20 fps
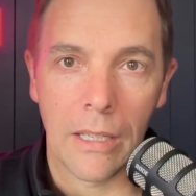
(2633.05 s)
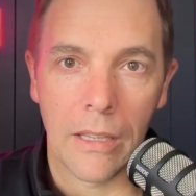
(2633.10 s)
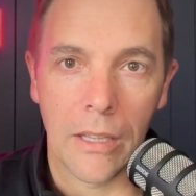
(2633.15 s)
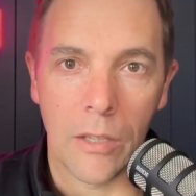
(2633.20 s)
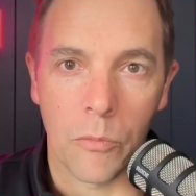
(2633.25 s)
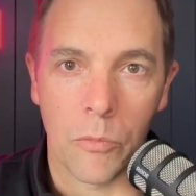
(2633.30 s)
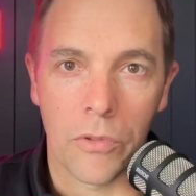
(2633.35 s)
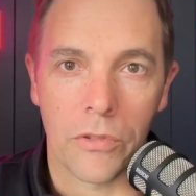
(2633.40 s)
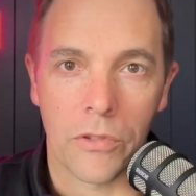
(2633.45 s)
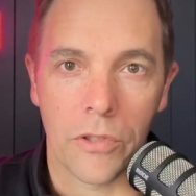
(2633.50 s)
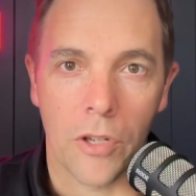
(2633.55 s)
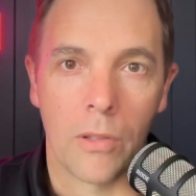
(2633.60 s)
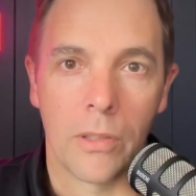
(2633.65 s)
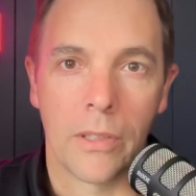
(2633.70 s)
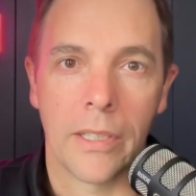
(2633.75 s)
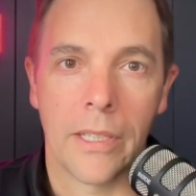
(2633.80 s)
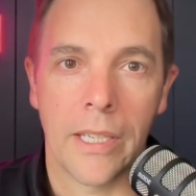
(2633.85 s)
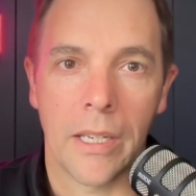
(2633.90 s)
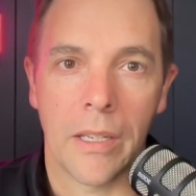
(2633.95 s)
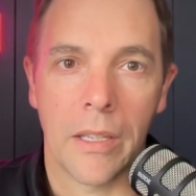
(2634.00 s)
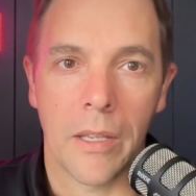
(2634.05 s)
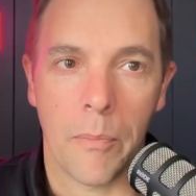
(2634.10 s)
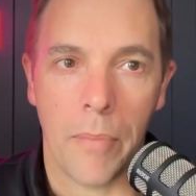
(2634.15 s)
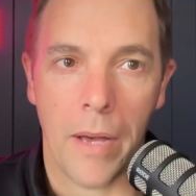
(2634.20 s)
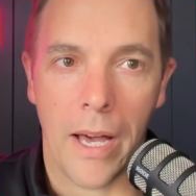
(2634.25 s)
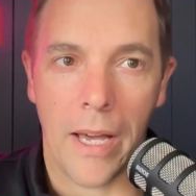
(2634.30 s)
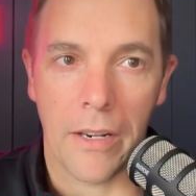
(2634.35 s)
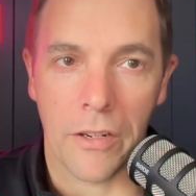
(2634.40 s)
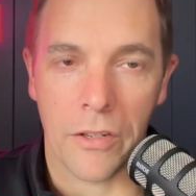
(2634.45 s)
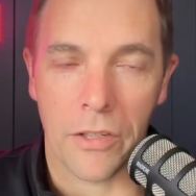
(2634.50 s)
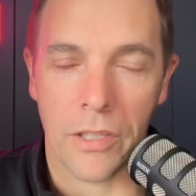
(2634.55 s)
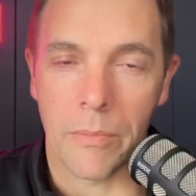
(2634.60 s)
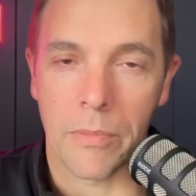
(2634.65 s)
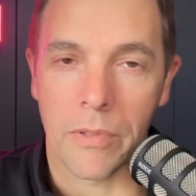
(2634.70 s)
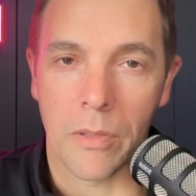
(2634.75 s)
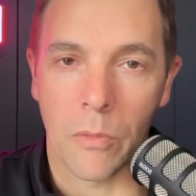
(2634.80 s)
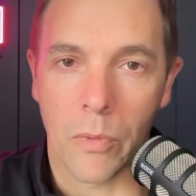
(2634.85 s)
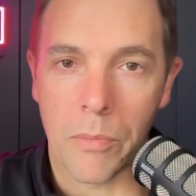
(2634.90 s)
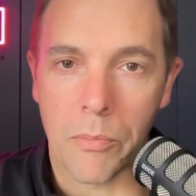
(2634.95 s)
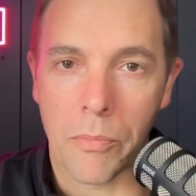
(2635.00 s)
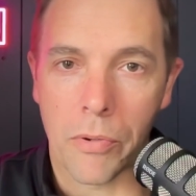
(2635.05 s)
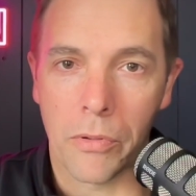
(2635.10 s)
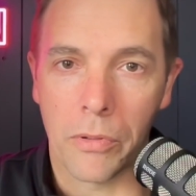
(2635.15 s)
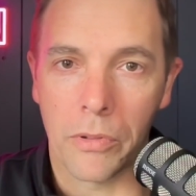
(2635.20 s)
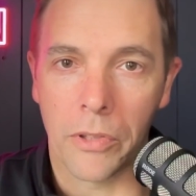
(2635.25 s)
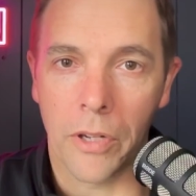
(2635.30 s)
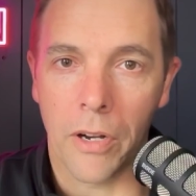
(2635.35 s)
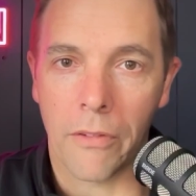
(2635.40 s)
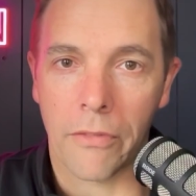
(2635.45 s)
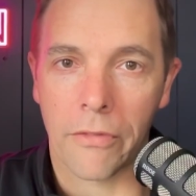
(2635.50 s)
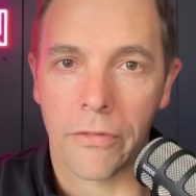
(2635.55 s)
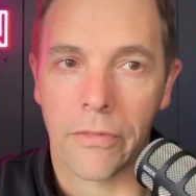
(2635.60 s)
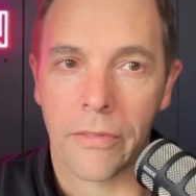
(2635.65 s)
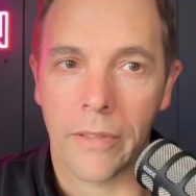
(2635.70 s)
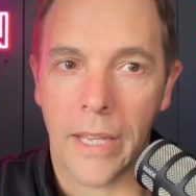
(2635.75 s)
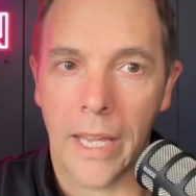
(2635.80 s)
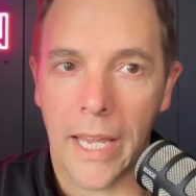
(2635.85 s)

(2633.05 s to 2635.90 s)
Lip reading: that resulted in the partnerships that we pulled off.